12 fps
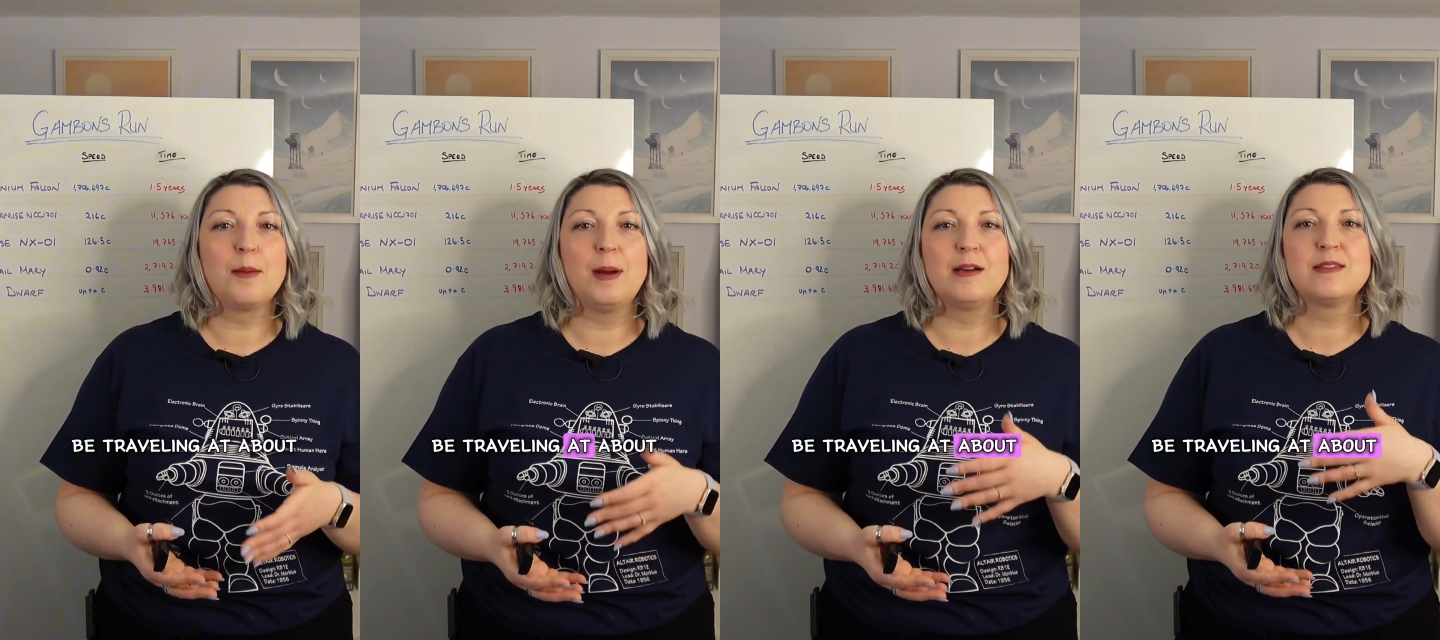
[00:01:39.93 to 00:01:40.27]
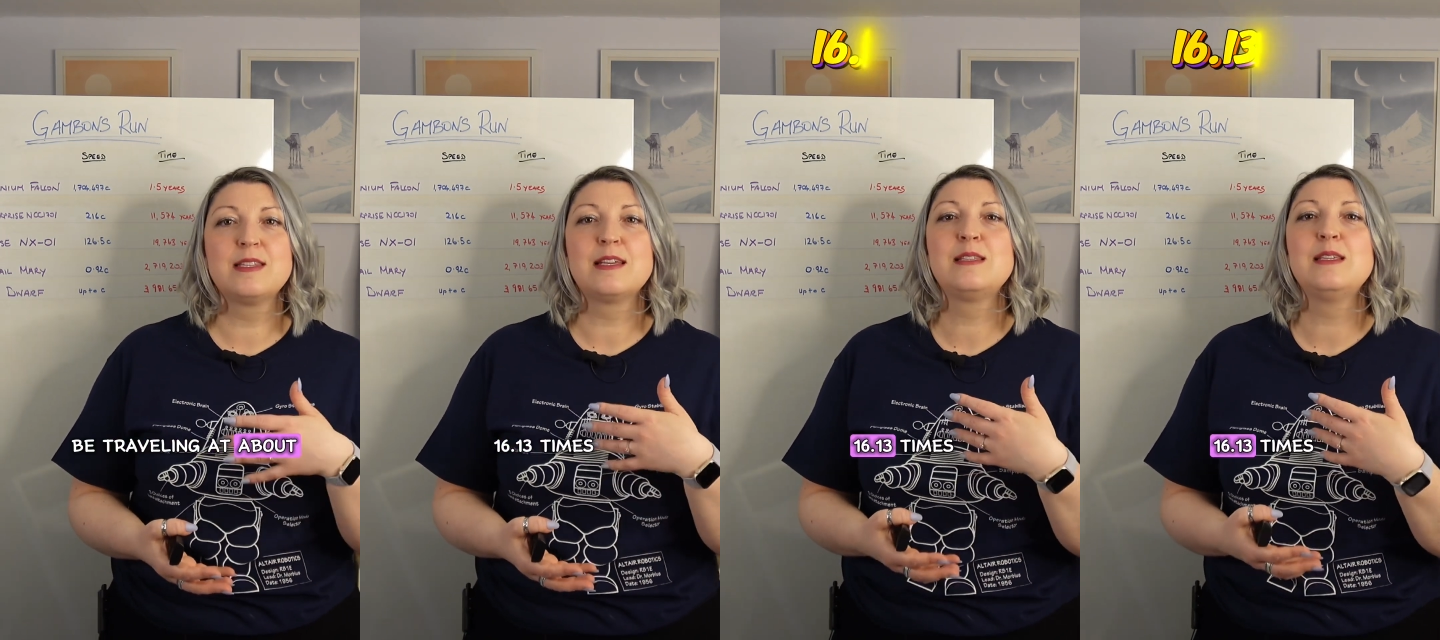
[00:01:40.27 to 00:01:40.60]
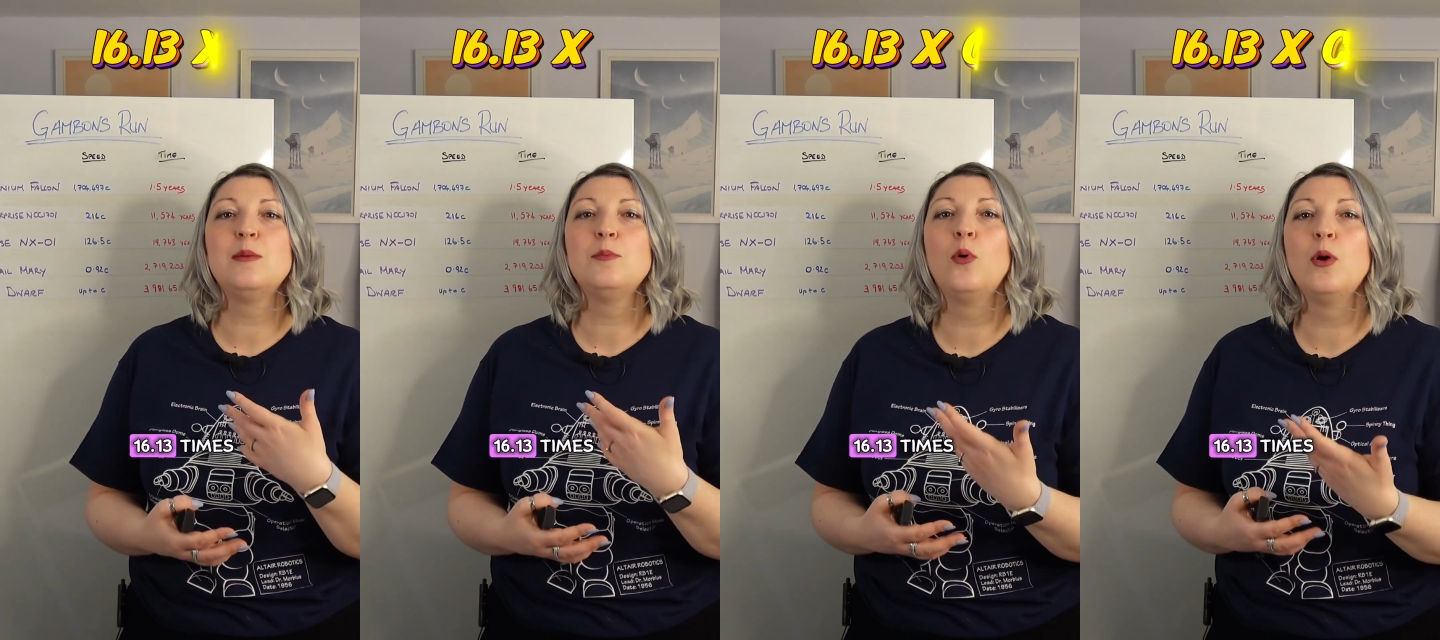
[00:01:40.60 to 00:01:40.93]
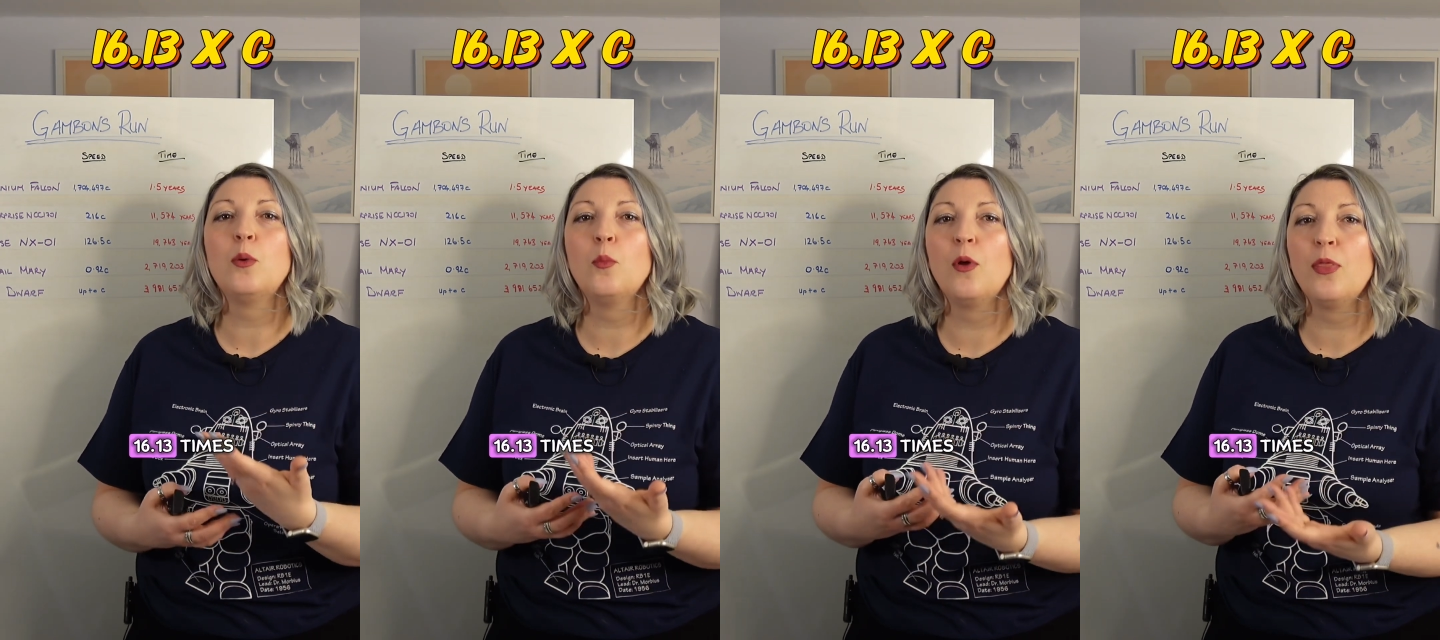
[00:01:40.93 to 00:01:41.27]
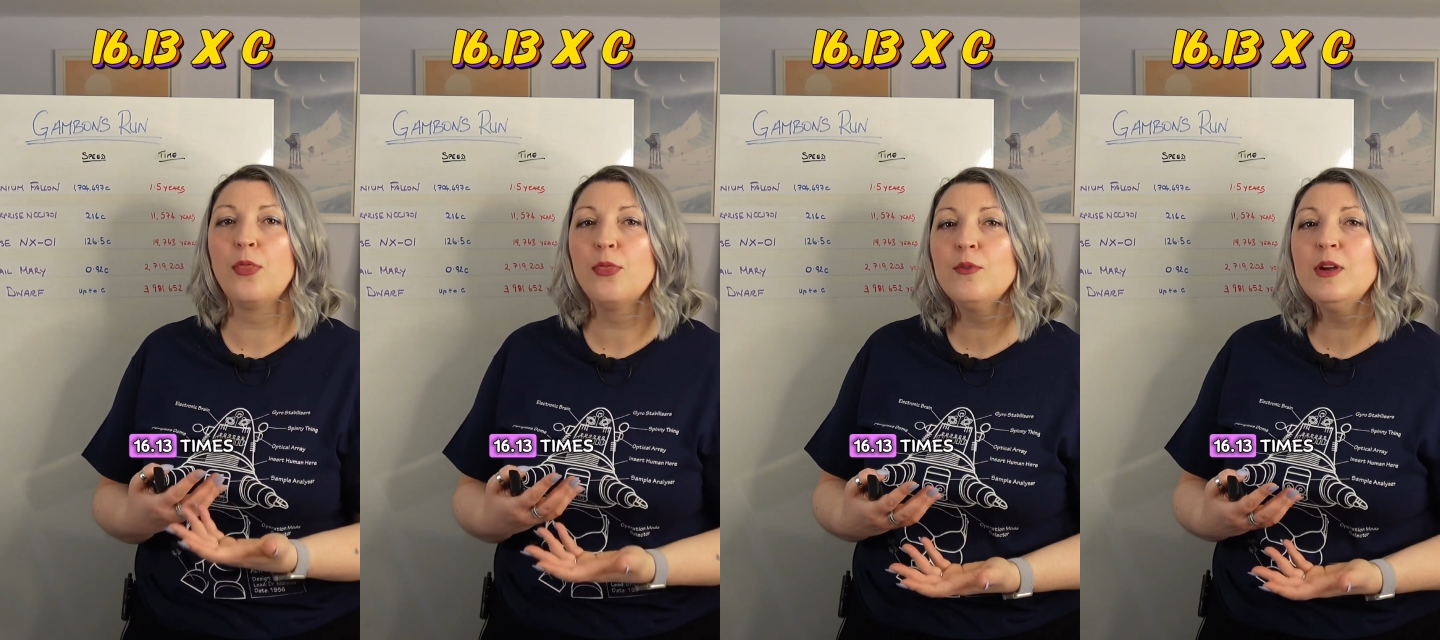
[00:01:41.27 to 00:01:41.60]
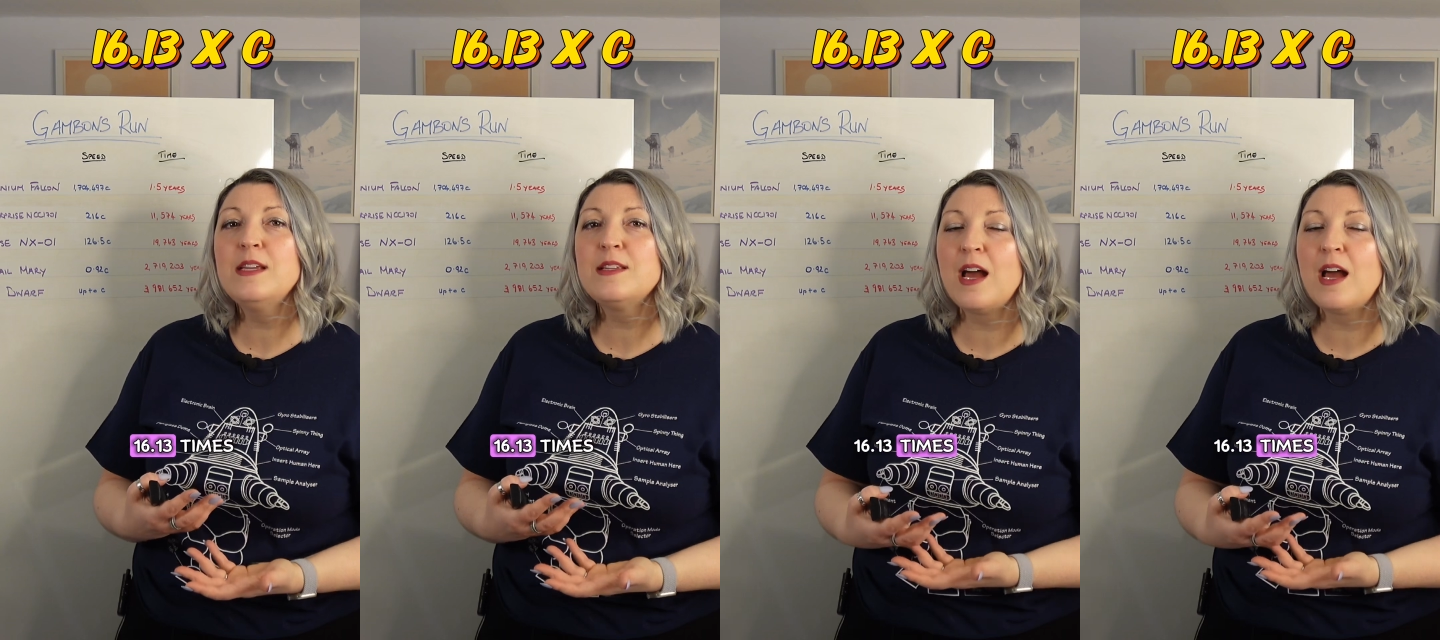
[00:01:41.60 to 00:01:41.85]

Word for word: at about 16.13